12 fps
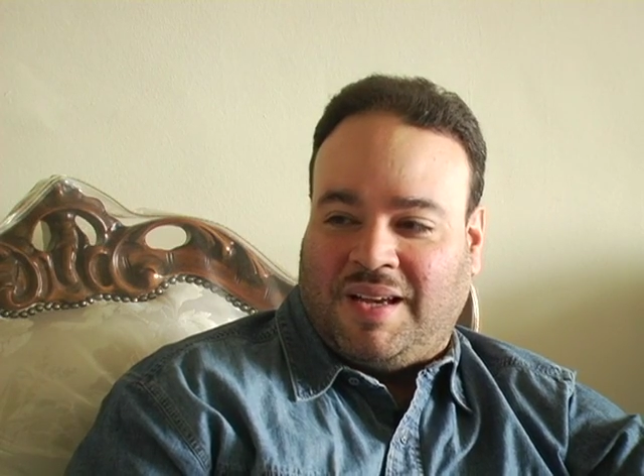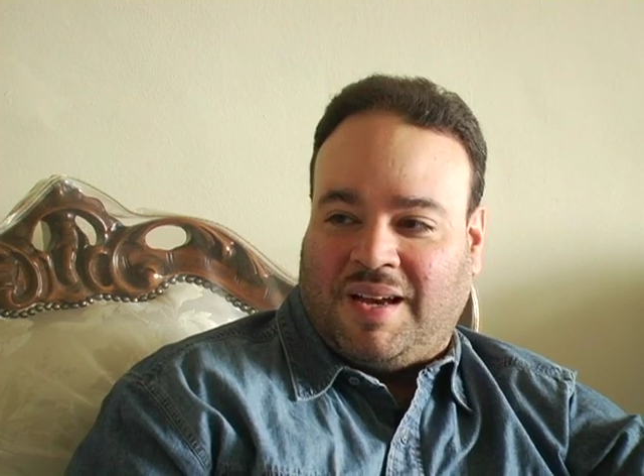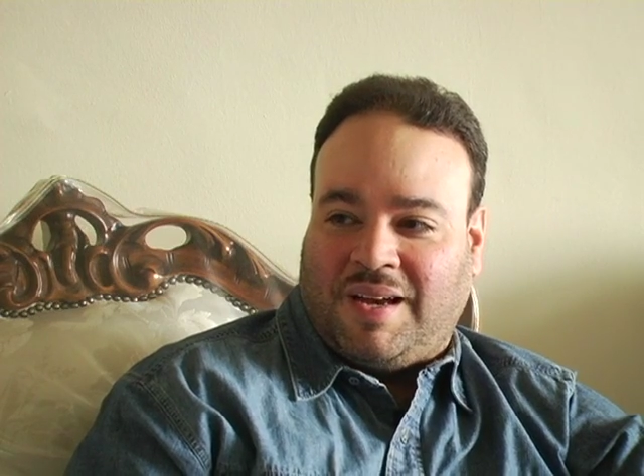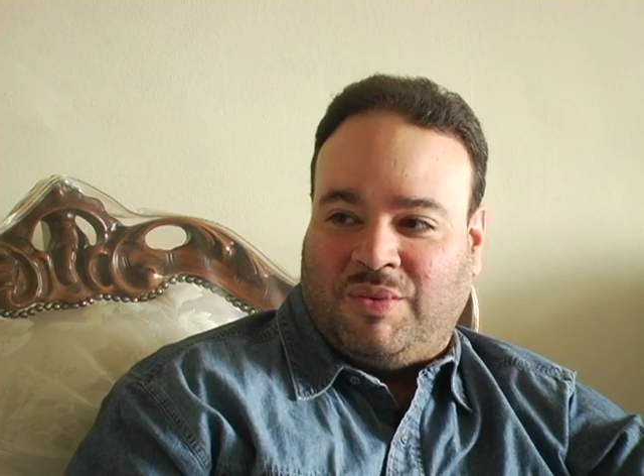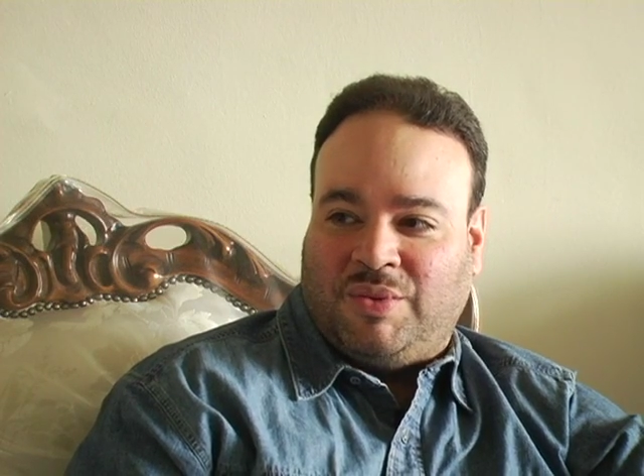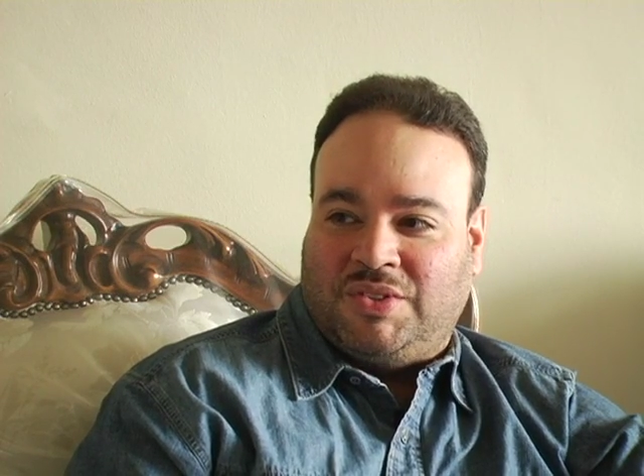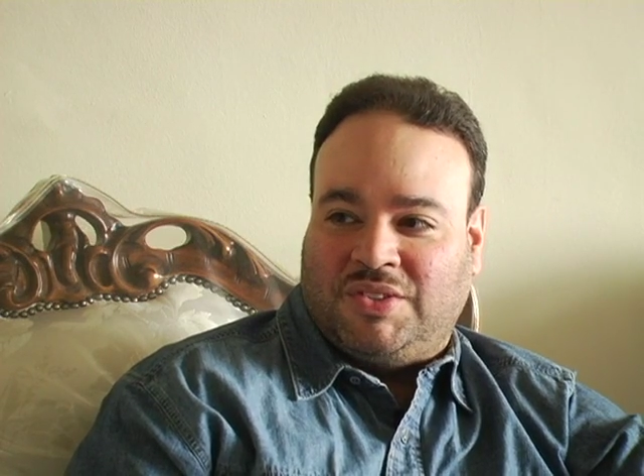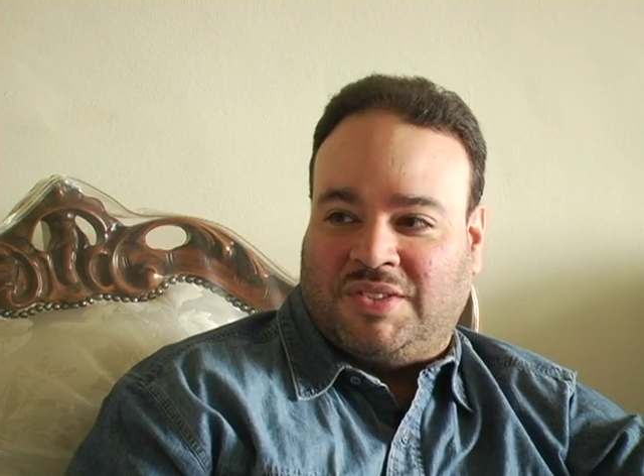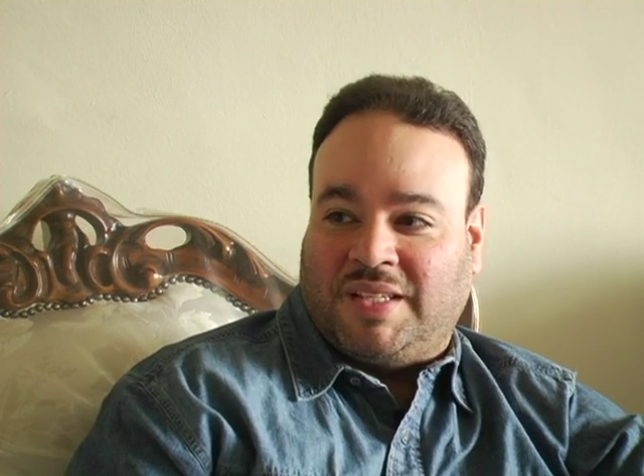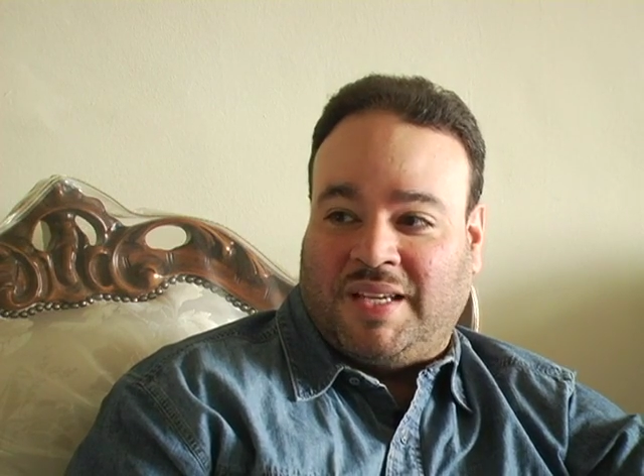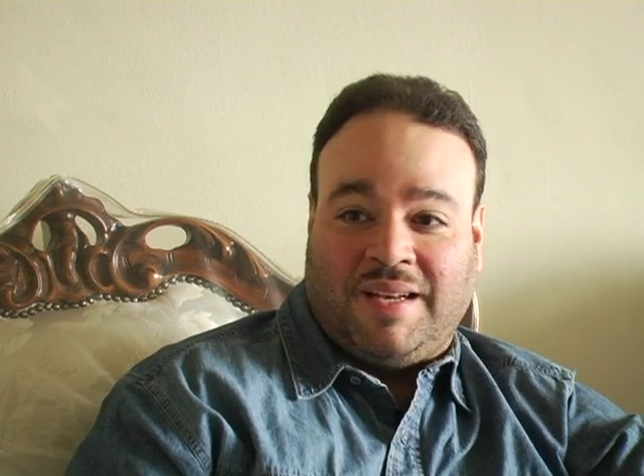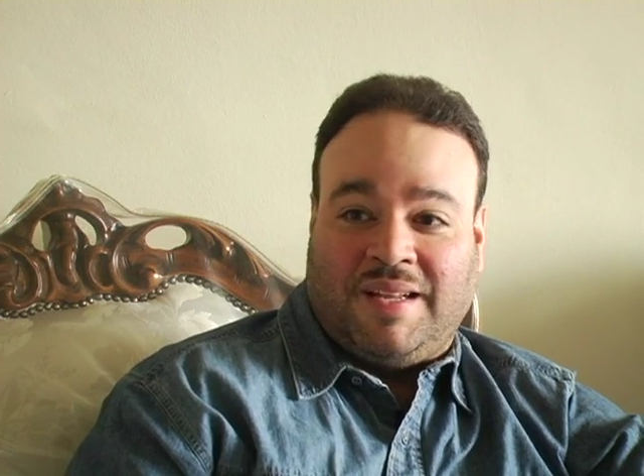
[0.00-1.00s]
I was just,
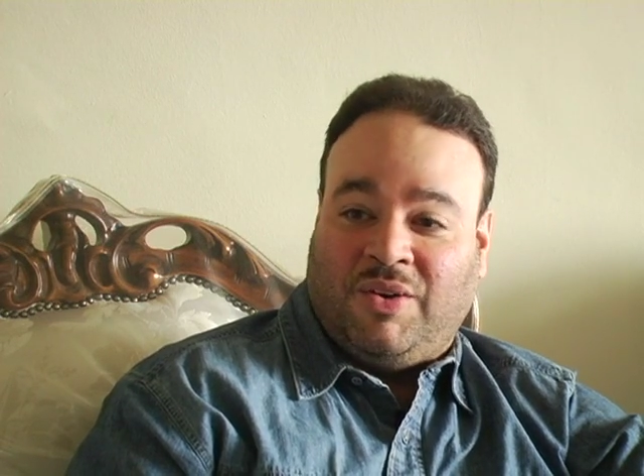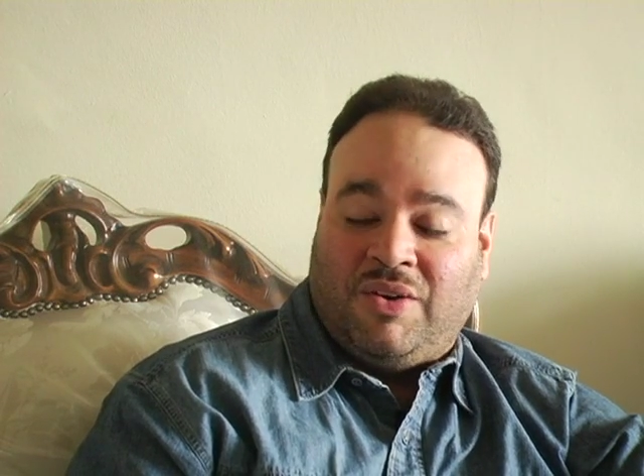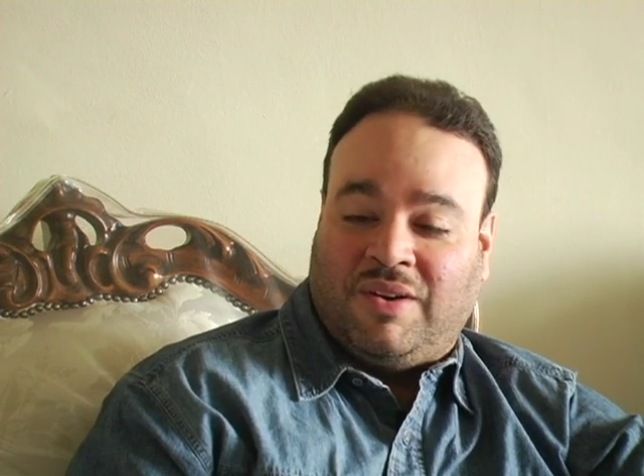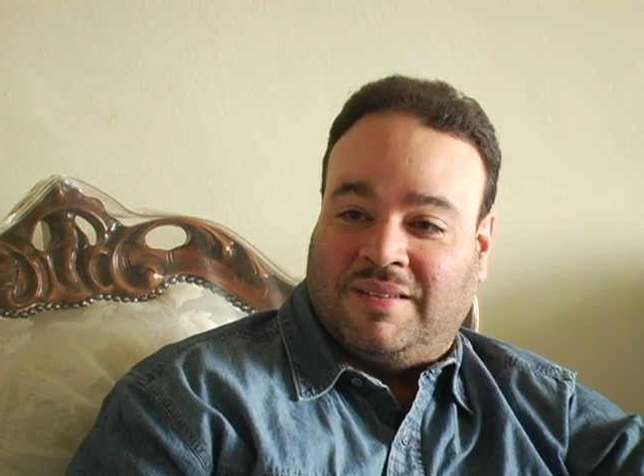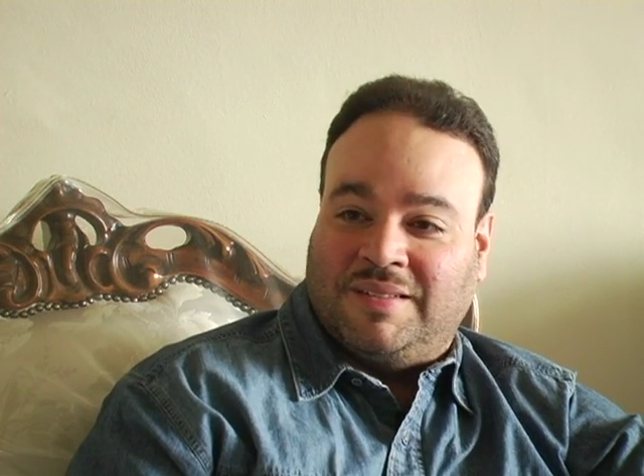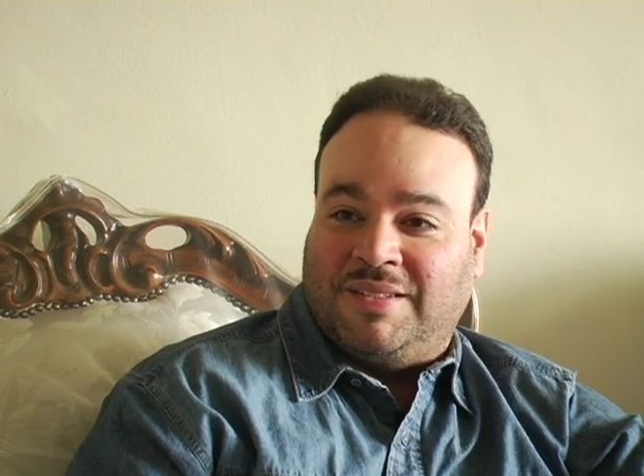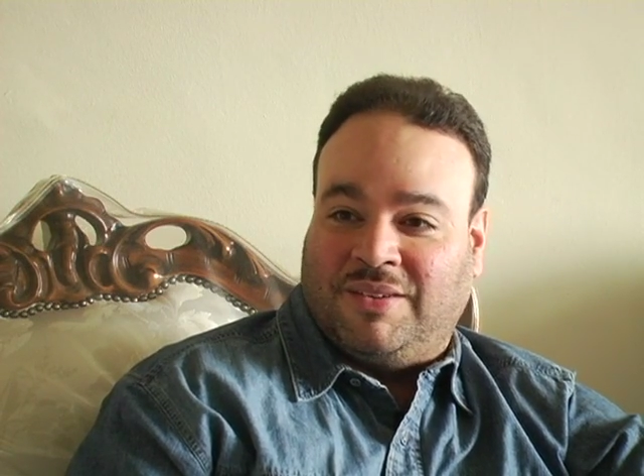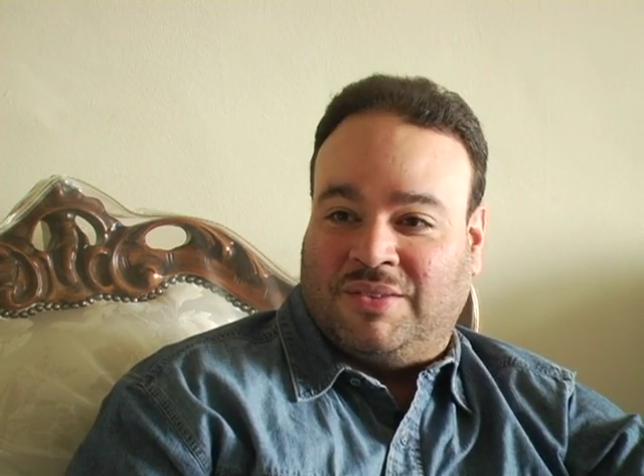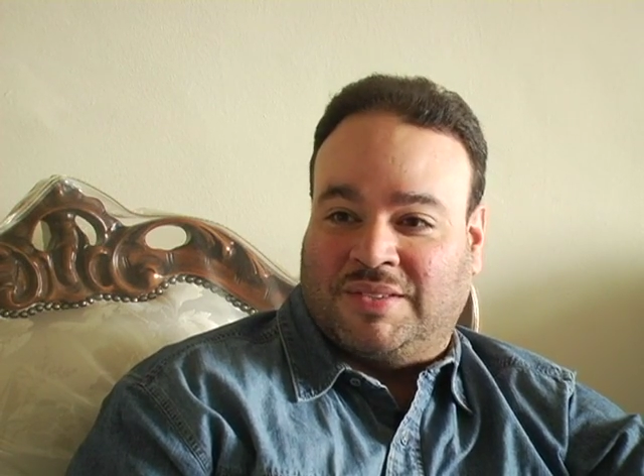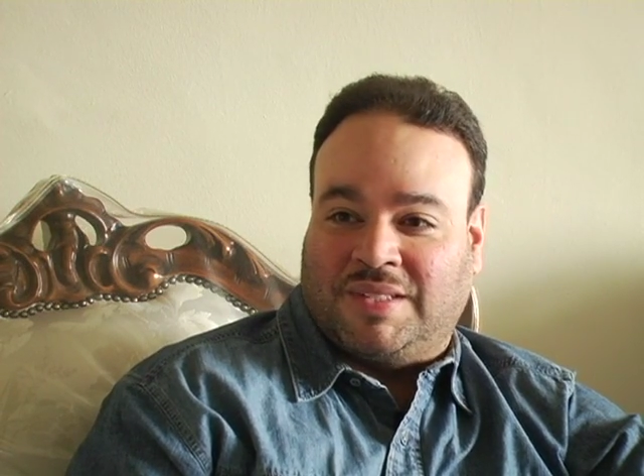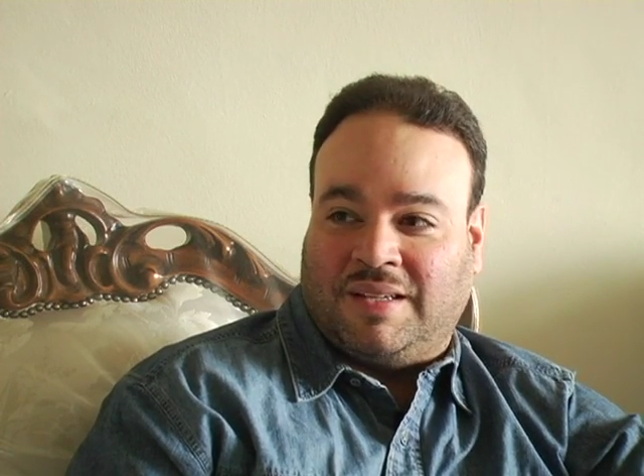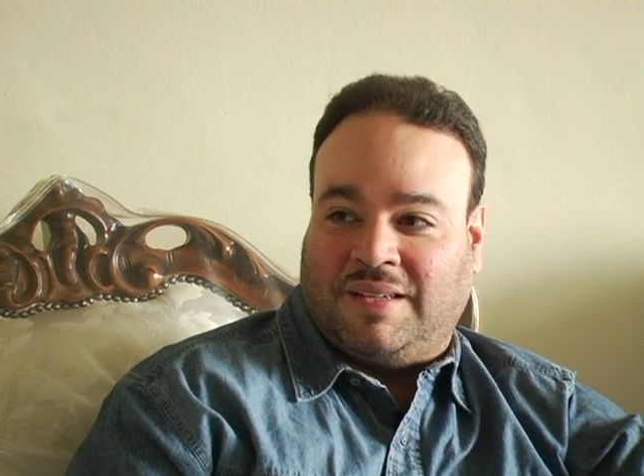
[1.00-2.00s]
again, in awe.
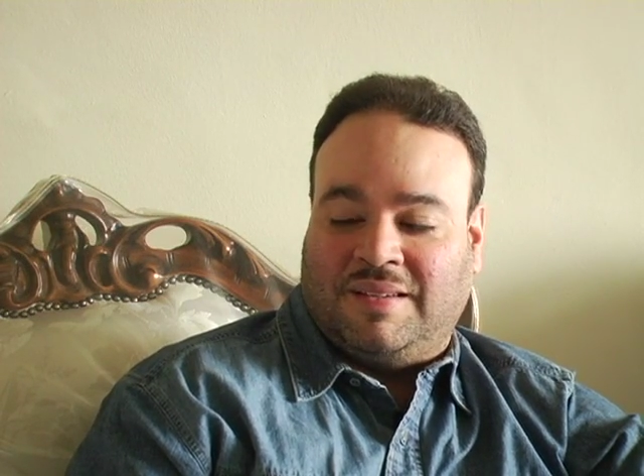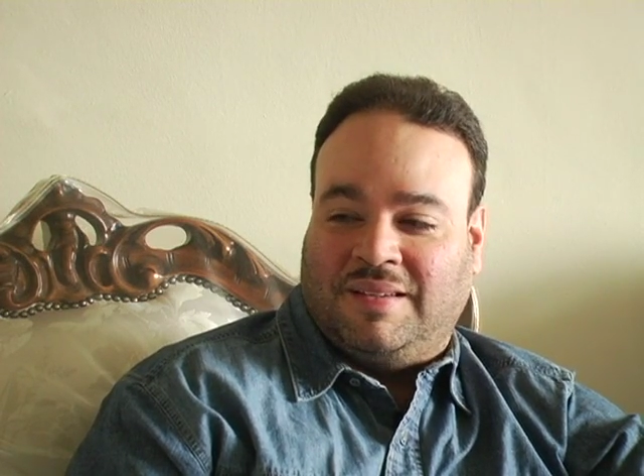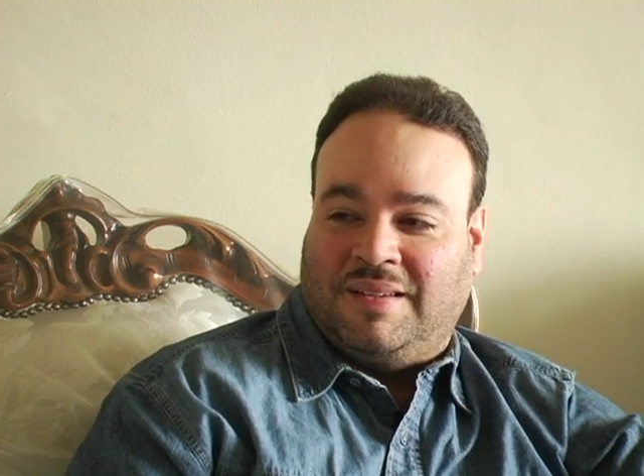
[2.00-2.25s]
It's like,